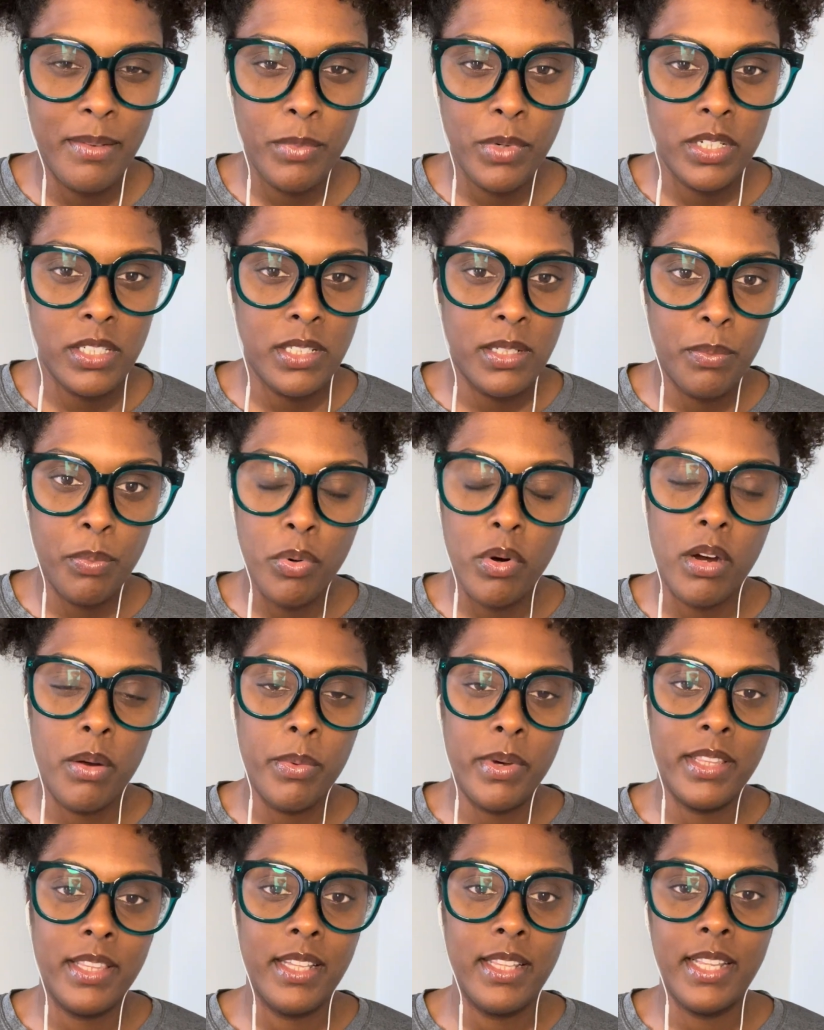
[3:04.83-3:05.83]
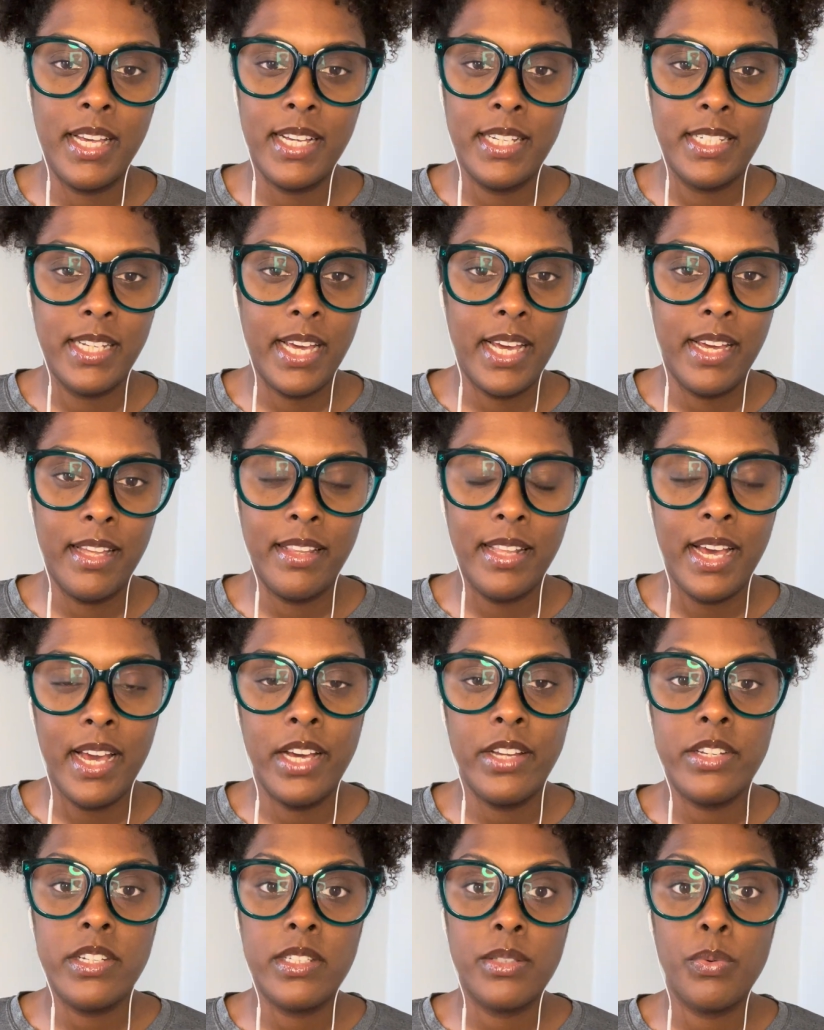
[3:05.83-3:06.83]
more support with in that day and that
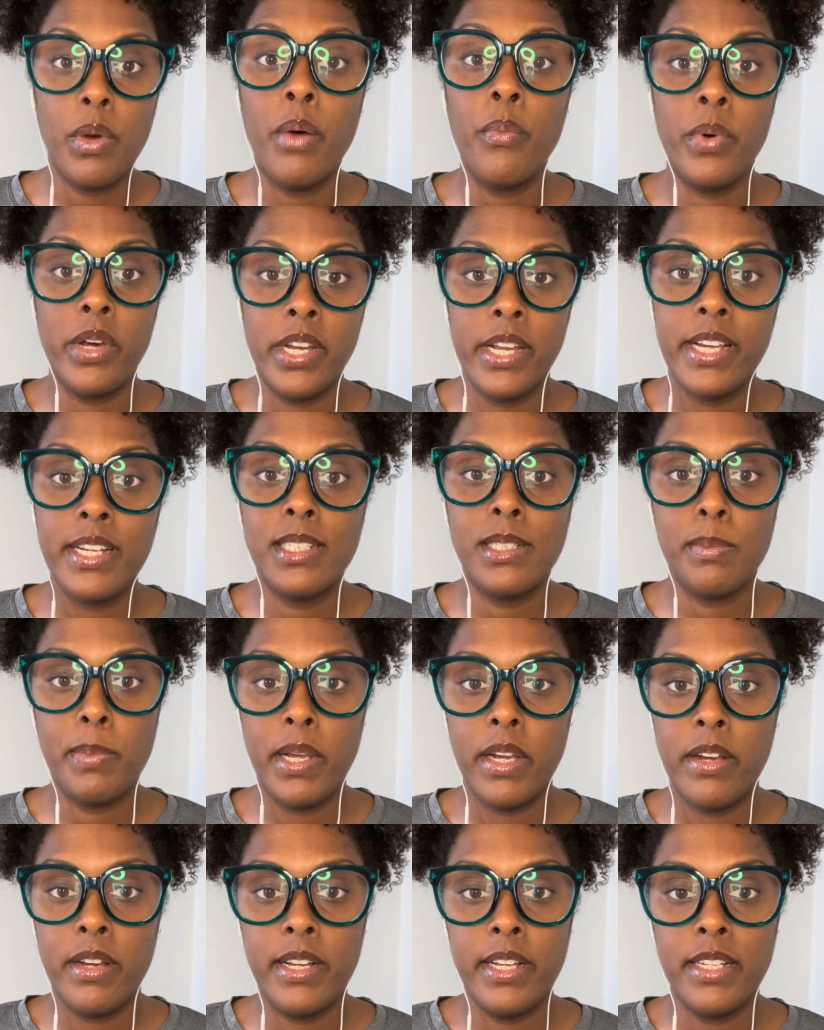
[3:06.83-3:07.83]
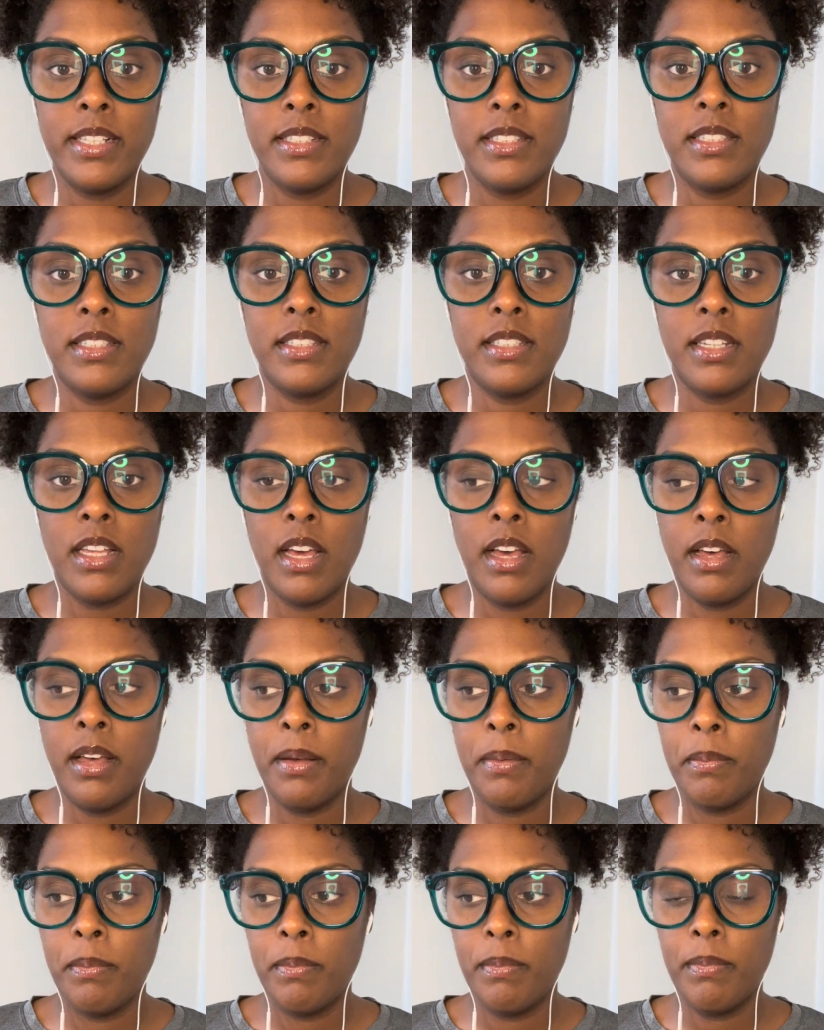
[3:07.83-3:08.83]
I want to experience.
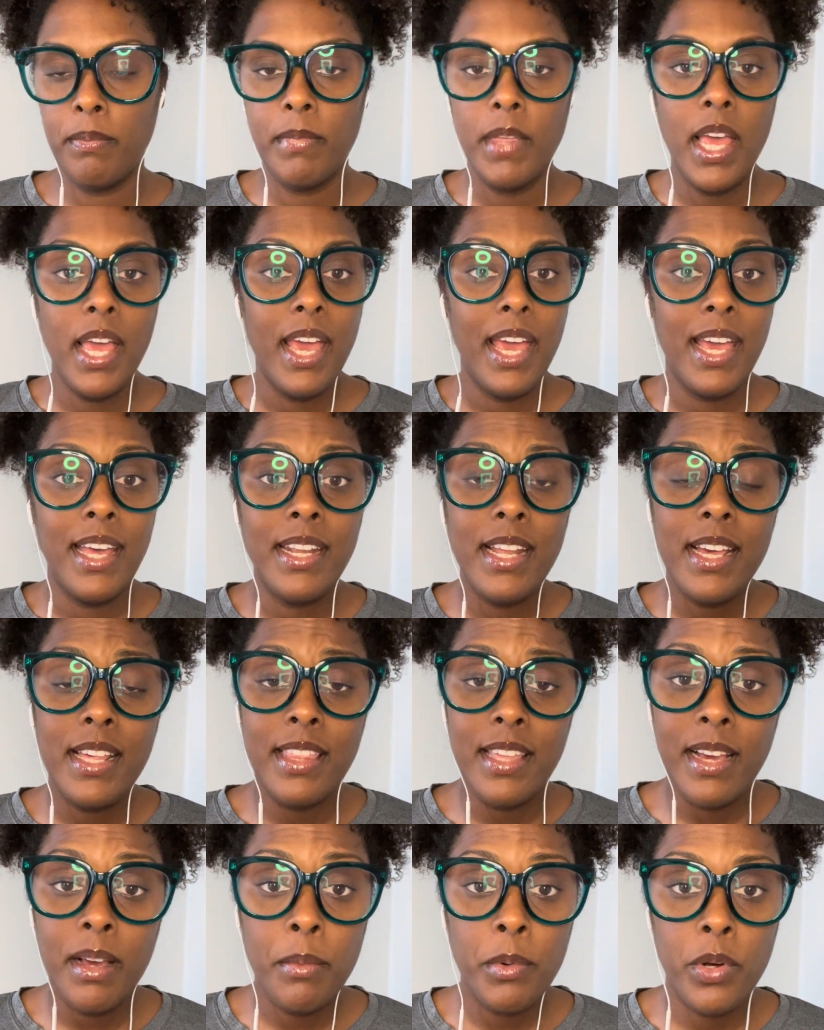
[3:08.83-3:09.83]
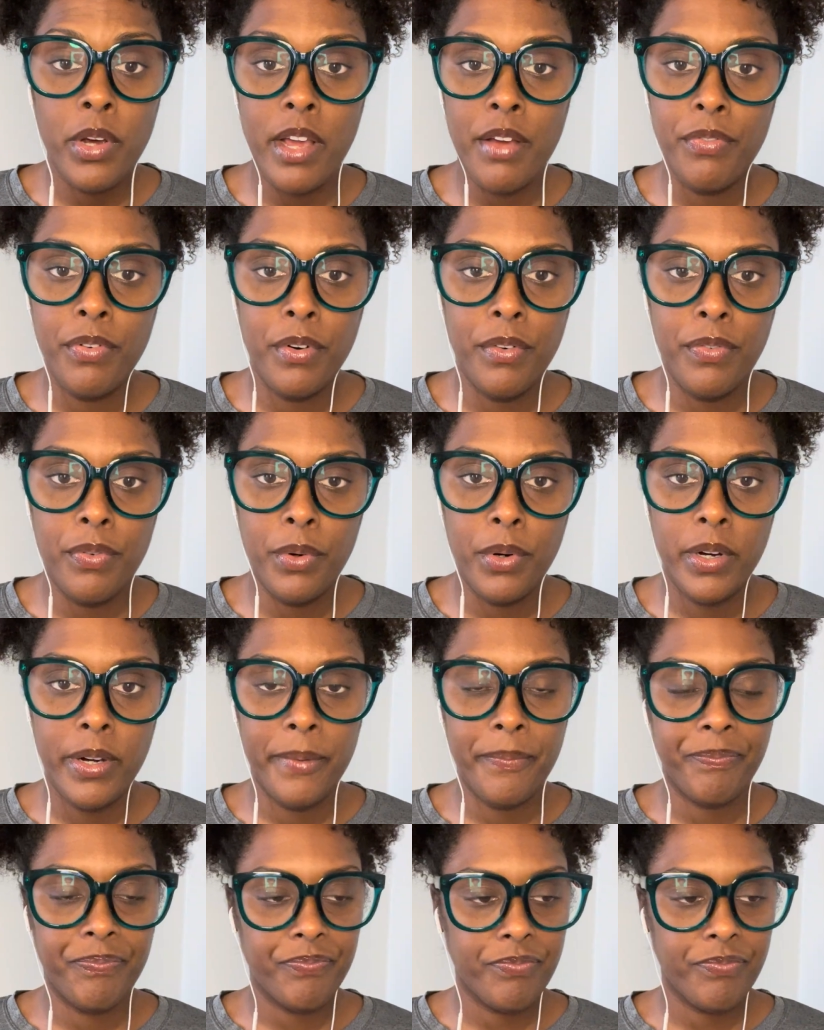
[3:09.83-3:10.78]
And anything I'm grateful for.